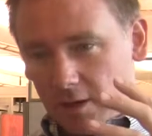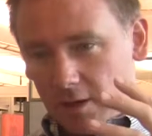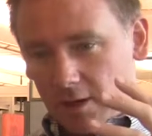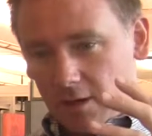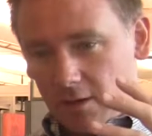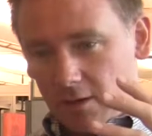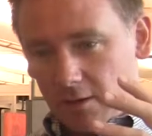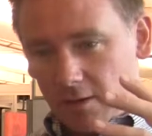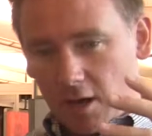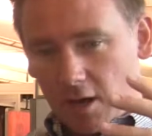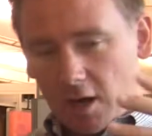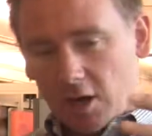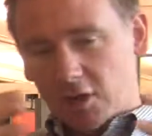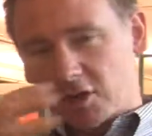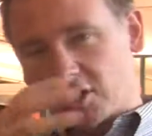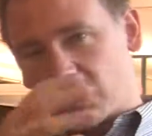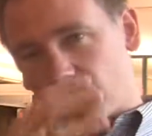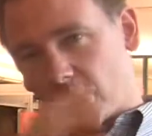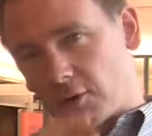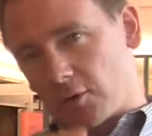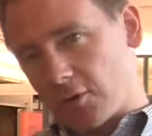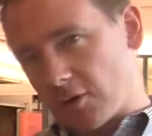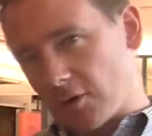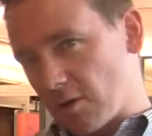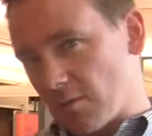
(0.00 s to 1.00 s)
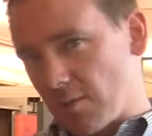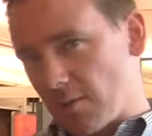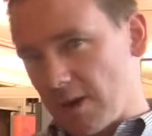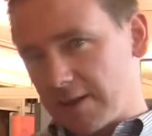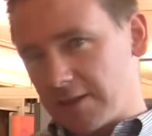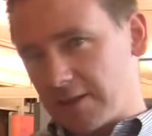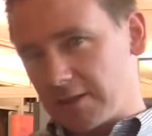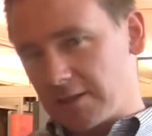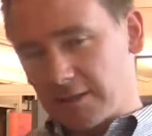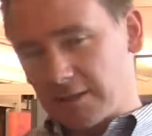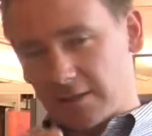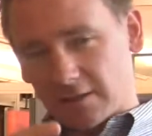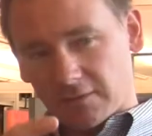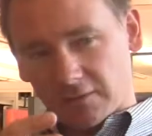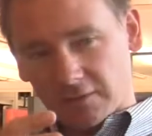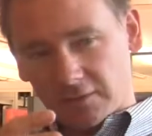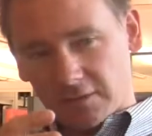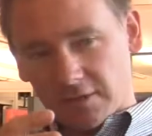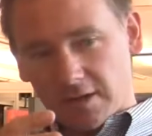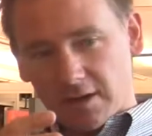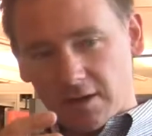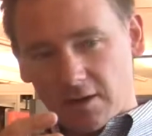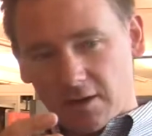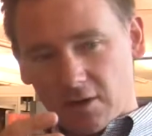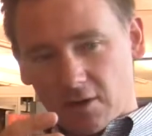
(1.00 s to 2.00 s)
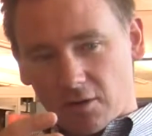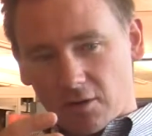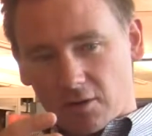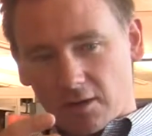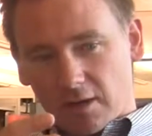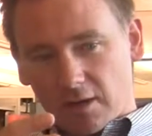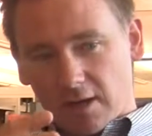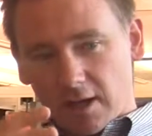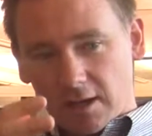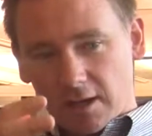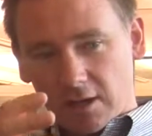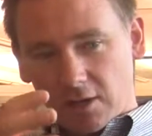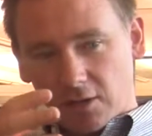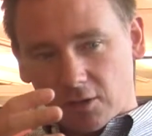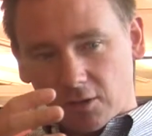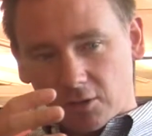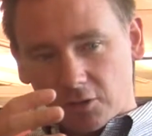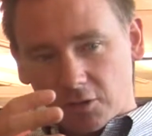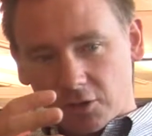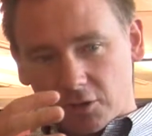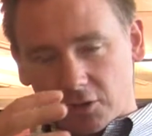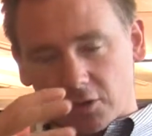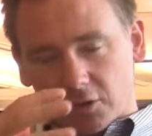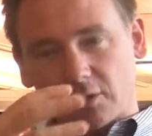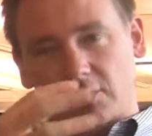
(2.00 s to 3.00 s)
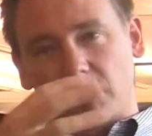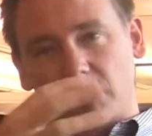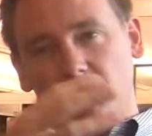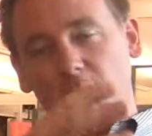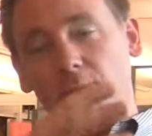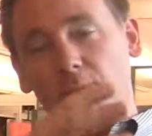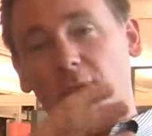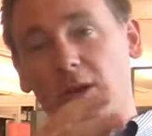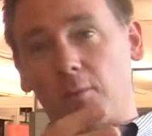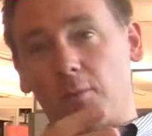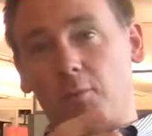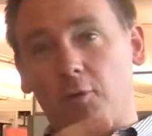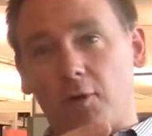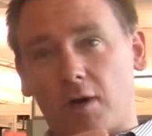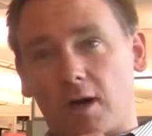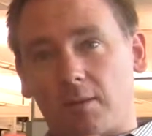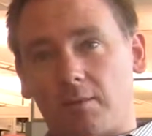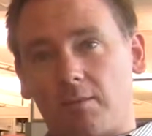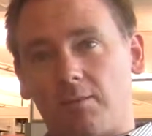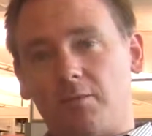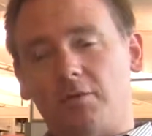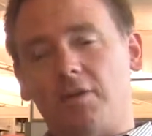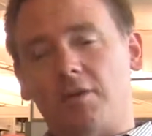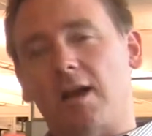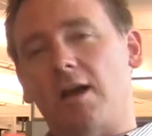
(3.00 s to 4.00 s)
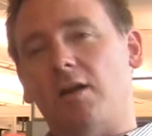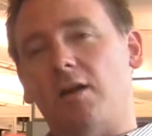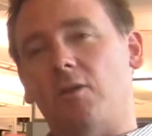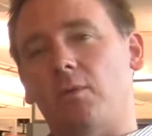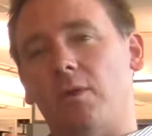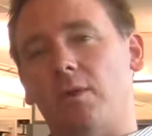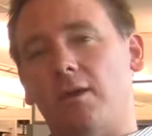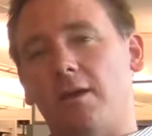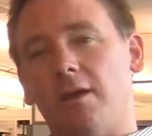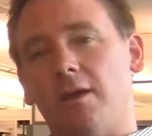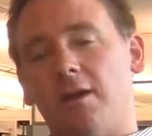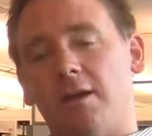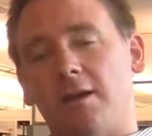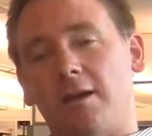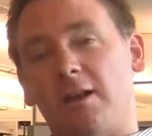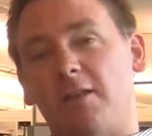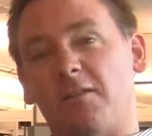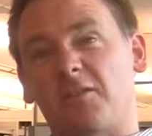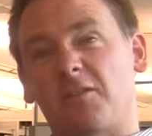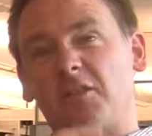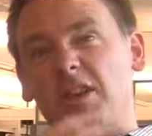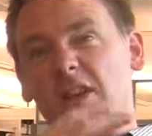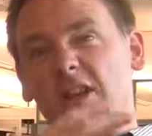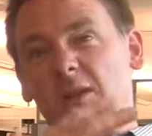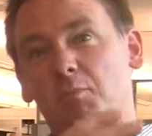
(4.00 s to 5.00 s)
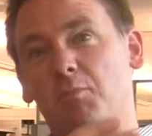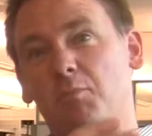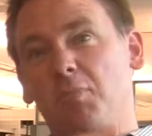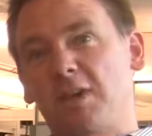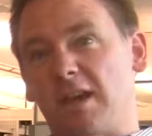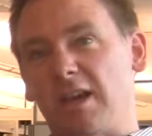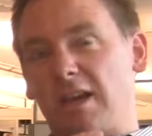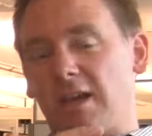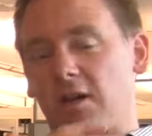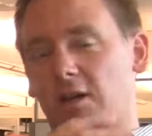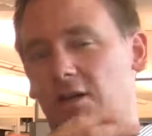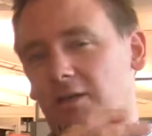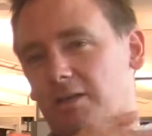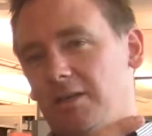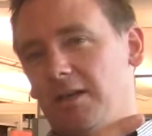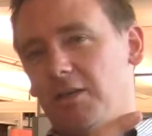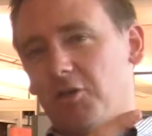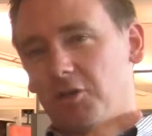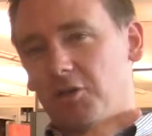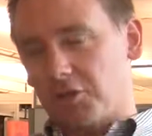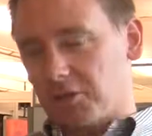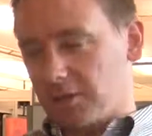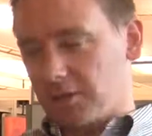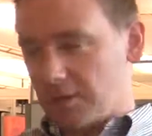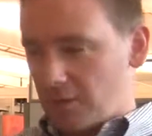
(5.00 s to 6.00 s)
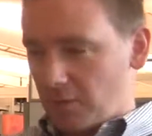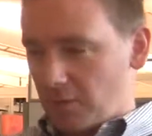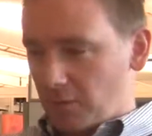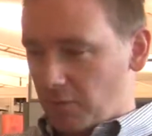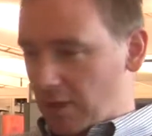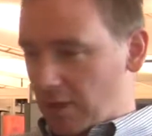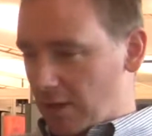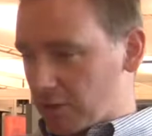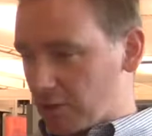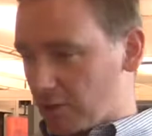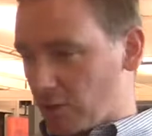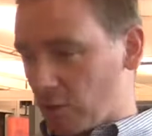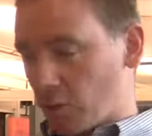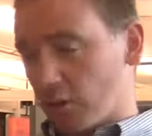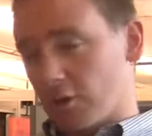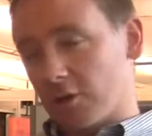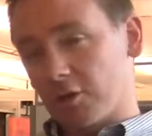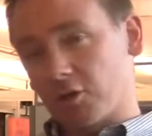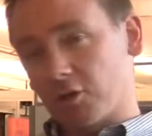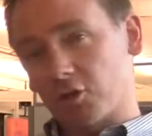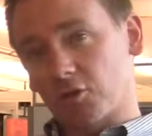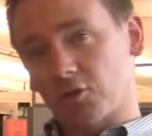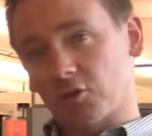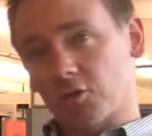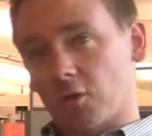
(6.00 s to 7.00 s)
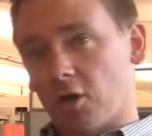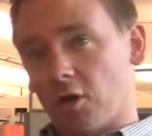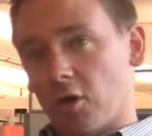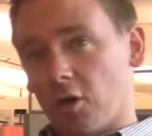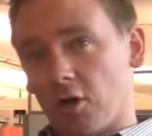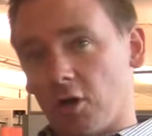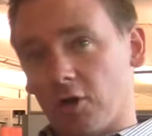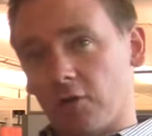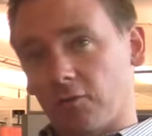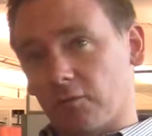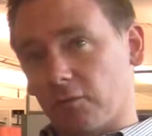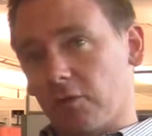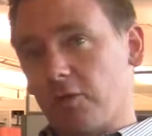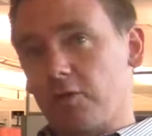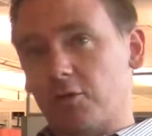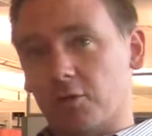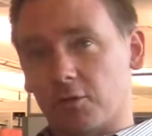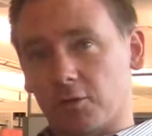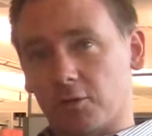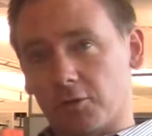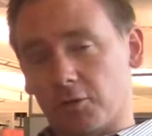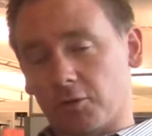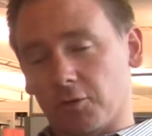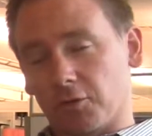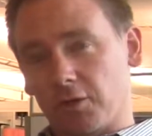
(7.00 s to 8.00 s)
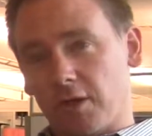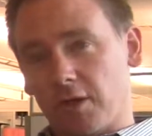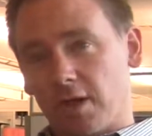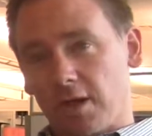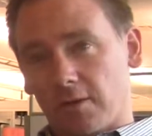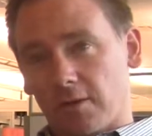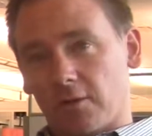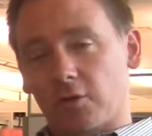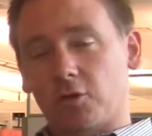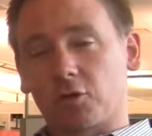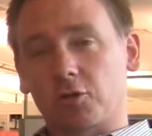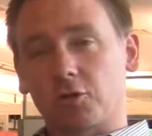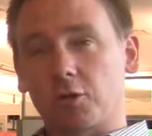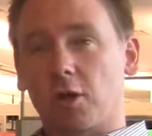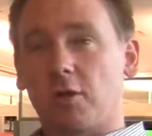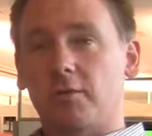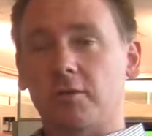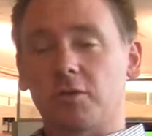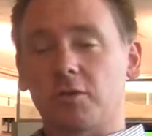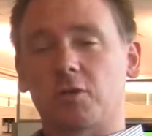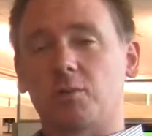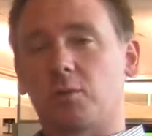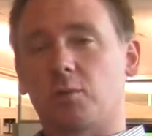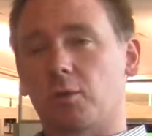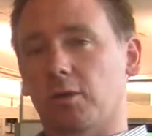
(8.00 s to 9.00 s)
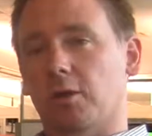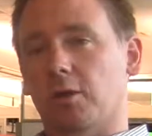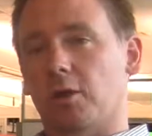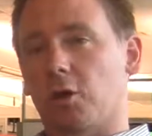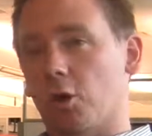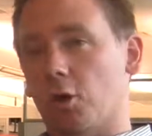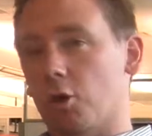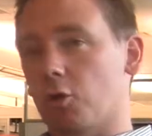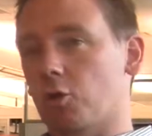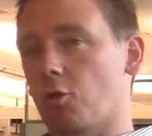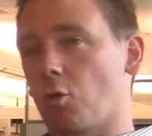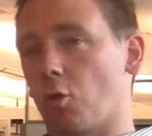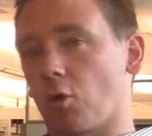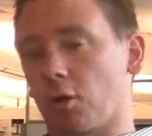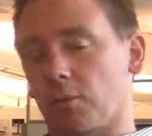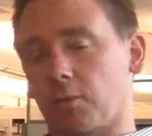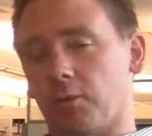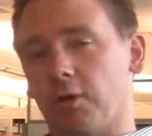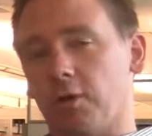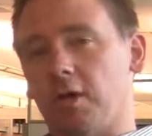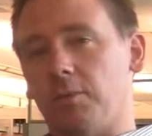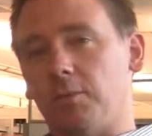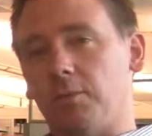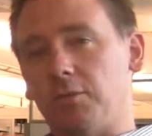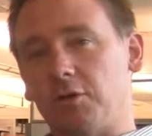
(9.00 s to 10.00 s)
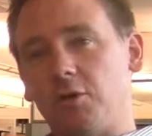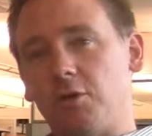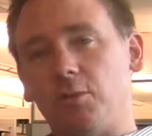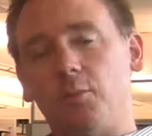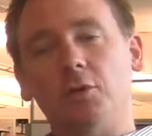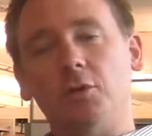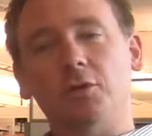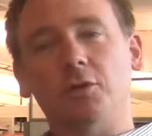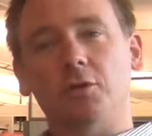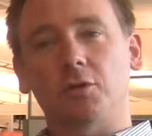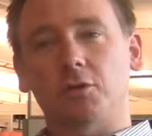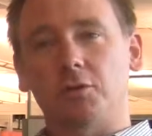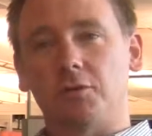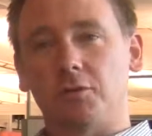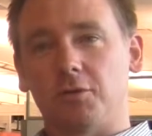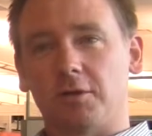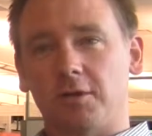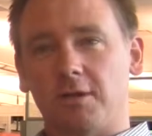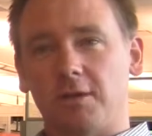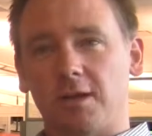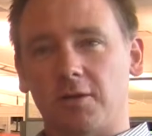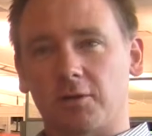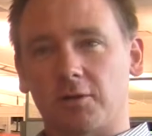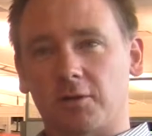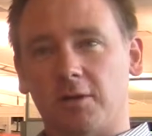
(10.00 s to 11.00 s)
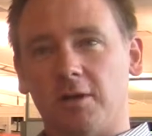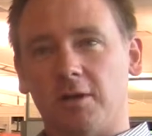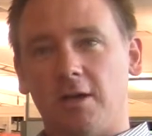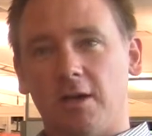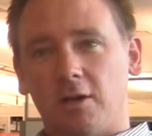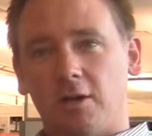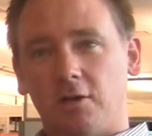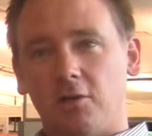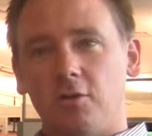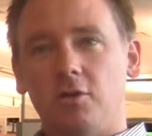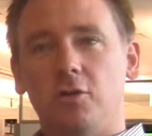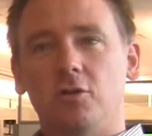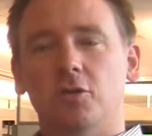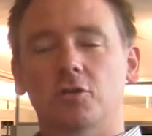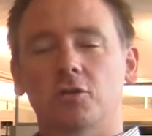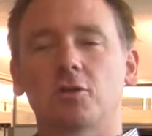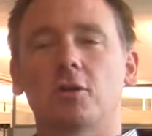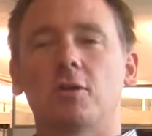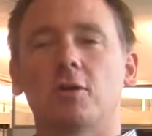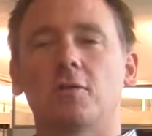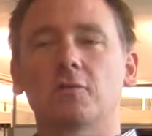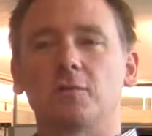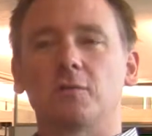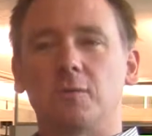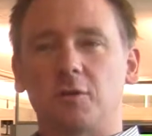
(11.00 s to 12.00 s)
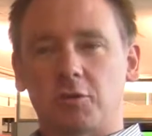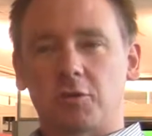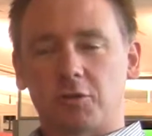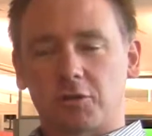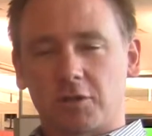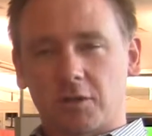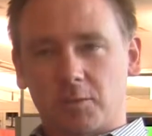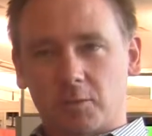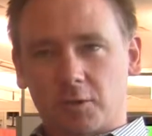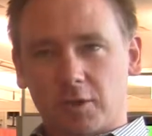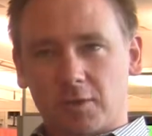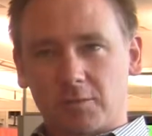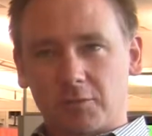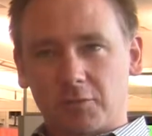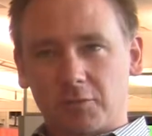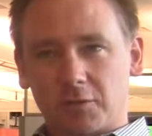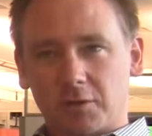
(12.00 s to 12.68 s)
kind of the entrepreneurial mindset of say, hey, so there are big problems, and how do we kind of think big and audaciously, and you've got some really strong researchers that are solving some really hardcore problems, and you put those two together, you can solve some interesting problems.